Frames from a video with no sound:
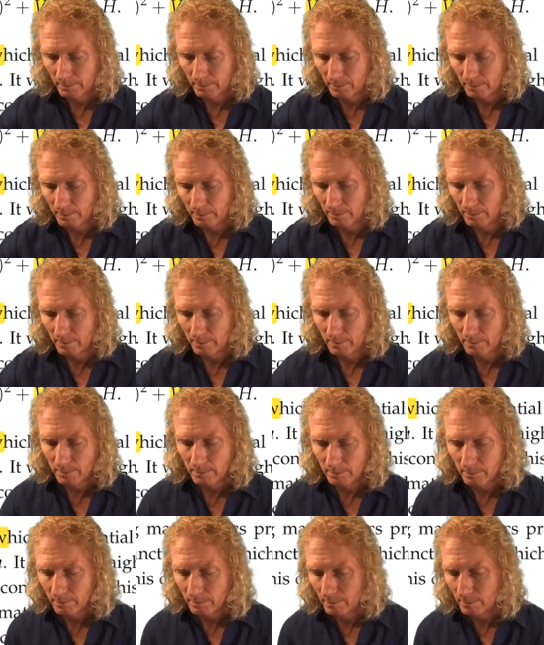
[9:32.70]

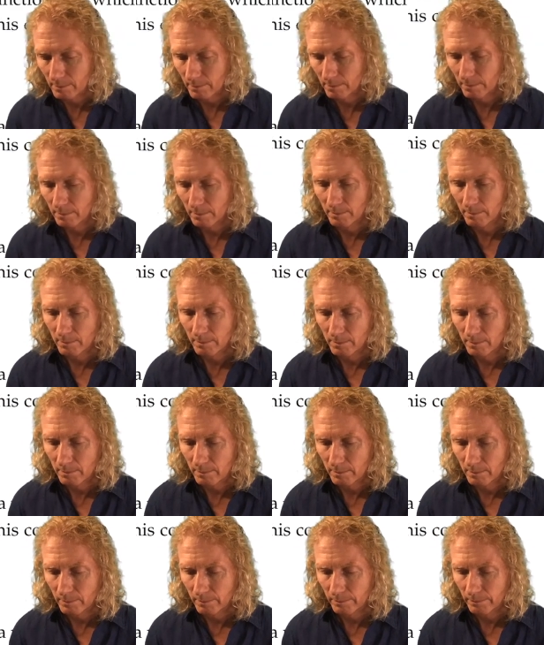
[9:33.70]

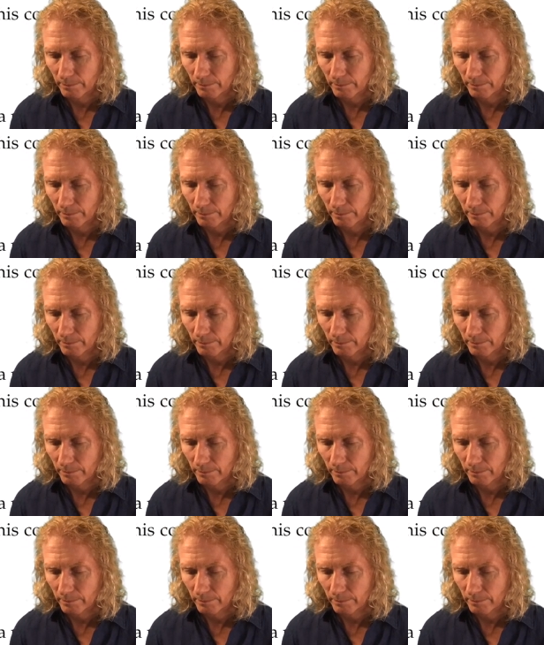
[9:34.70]
(silence)